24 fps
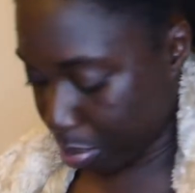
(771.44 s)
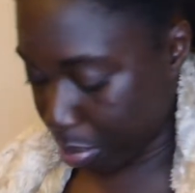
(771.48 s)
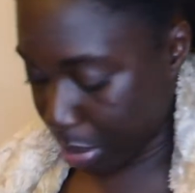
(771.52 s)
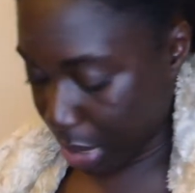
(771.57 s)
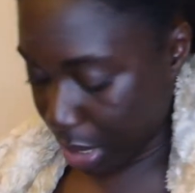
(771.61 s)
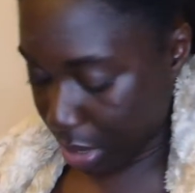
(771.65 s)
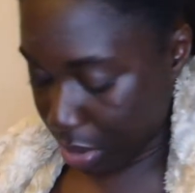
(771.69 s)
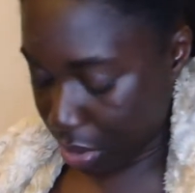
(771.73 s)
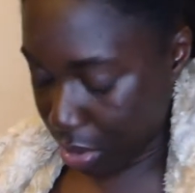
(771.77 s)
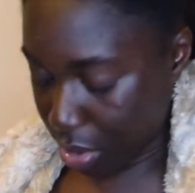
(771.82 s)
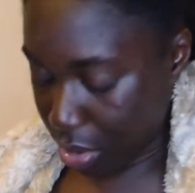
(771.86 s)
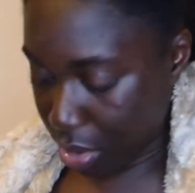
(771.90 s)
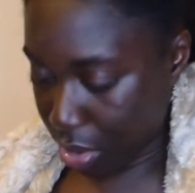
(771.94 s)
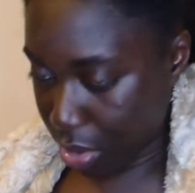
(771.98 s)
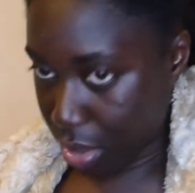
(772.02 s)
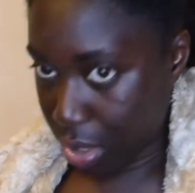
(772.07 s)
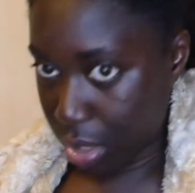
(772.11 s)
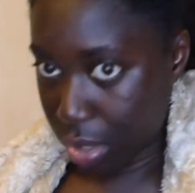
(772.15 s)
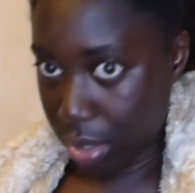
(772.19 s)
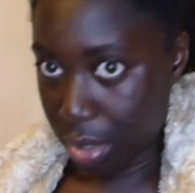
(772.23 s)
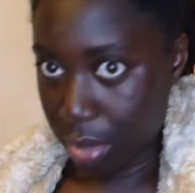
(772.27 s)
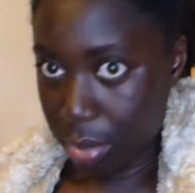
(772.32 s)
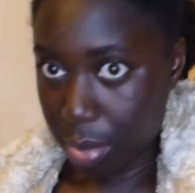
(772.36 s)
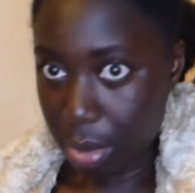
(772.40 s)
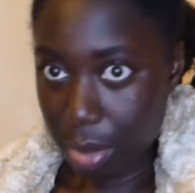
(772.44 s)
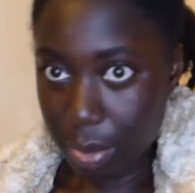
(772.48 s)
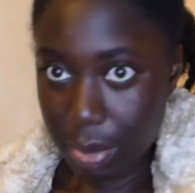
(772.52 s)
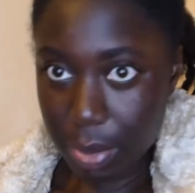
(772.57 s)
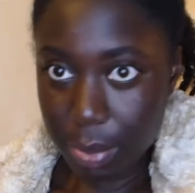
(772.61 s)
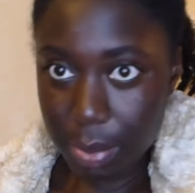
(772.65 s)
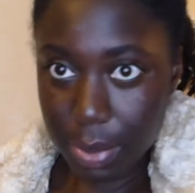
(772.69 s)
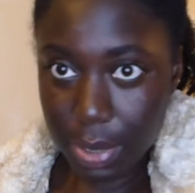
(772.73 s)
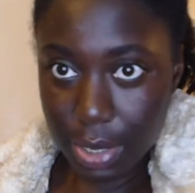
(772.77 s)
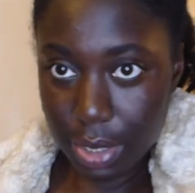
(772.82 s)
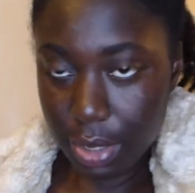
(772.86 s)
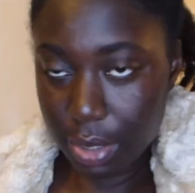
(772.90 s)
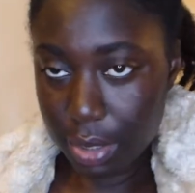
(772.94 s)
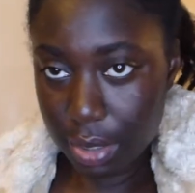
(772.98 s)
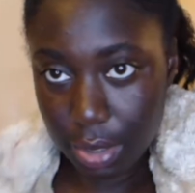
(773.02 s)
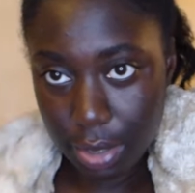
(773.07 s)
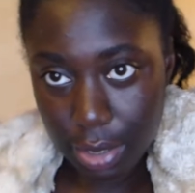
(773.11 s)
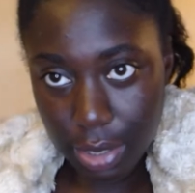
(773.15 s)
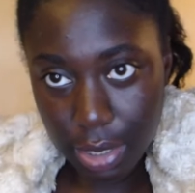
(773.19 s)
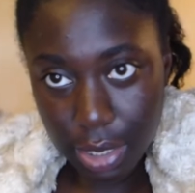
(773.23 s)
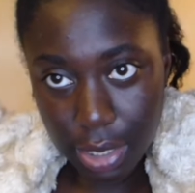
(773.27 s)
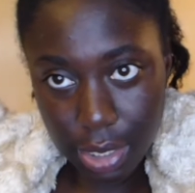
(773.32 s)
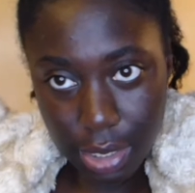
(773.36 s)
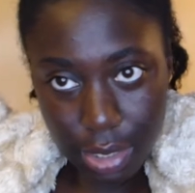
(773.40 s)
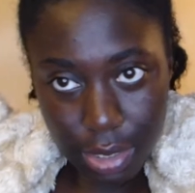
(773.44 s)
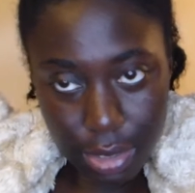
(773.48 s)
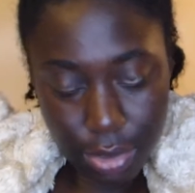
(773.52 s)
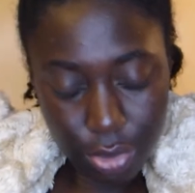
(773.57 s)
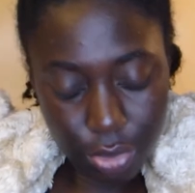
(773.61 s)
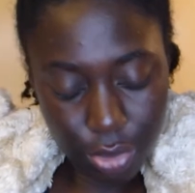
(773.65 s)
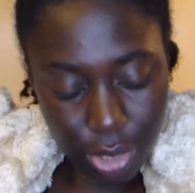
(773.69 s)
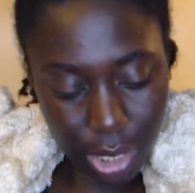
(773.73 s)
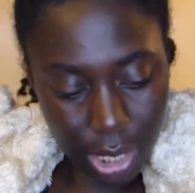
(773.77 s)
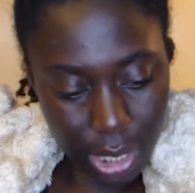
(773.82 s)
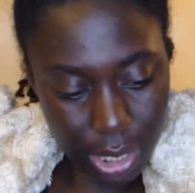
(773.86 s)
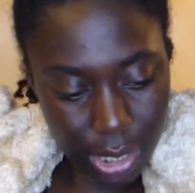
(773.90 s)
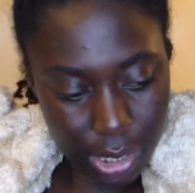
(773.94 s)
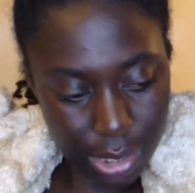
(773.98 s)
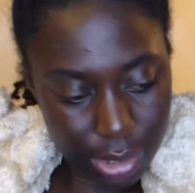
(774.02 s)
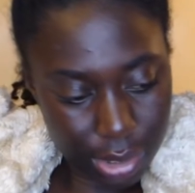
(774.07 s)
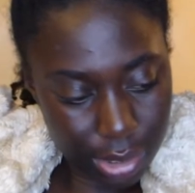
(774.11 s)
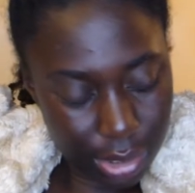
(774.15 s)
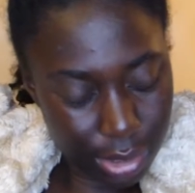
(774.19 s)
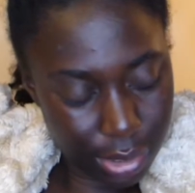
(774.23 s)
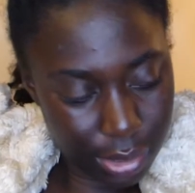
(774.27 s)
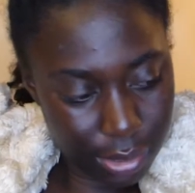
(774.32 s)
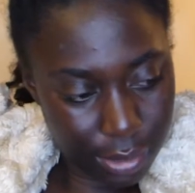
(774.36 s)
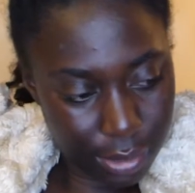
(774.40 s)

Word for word: big old bobby pin and try and,